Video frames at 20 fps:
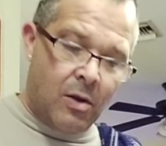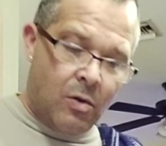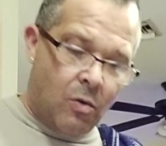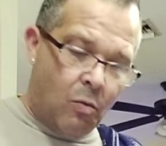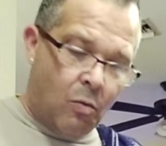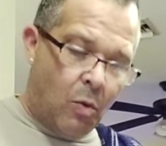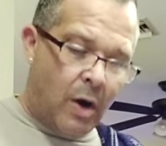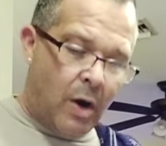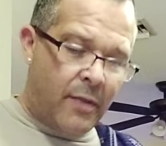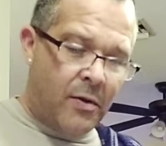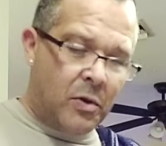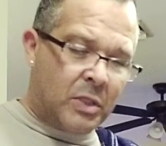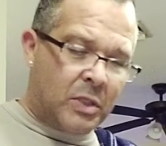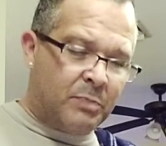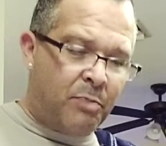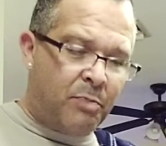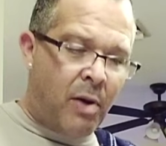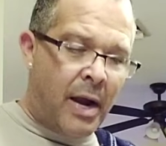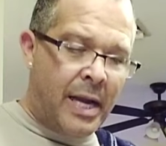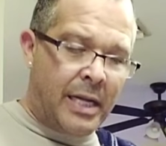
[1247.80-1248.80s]
one of those
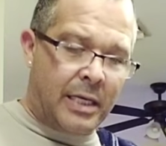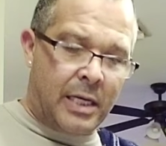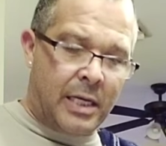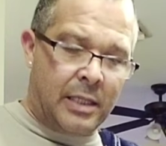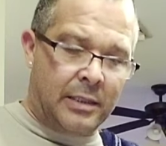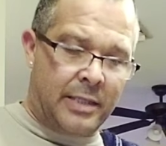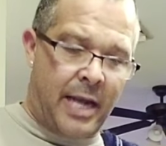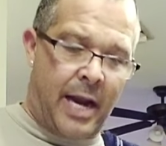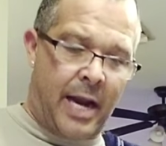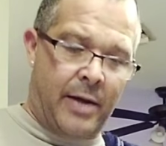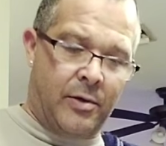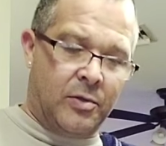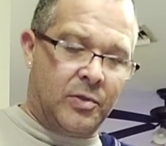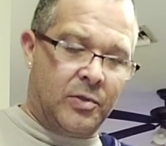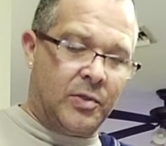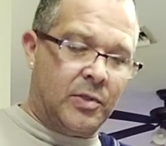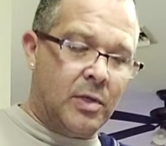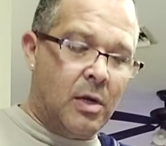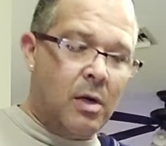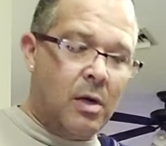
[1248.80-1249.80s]
pint
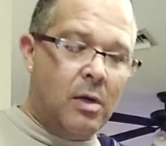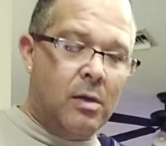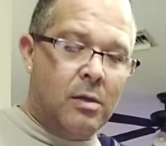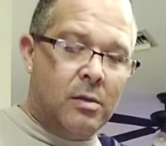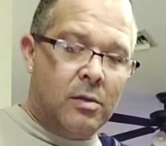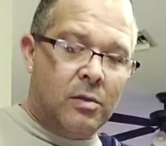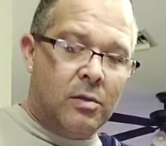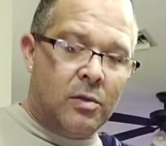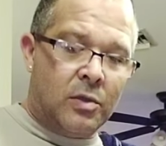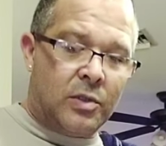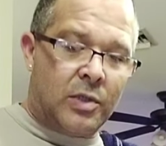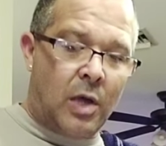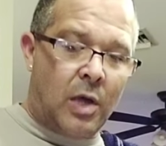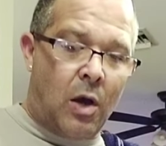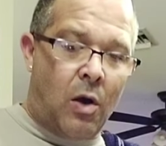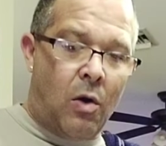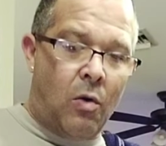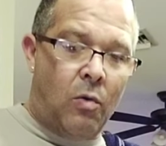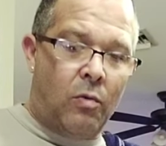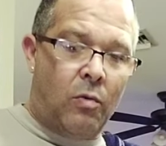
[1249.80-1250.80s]
containers.
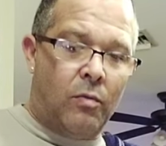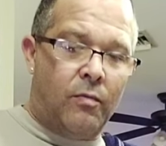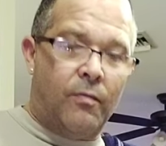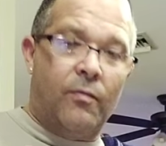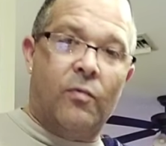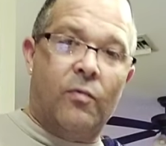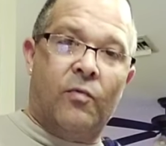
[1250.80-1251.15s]
So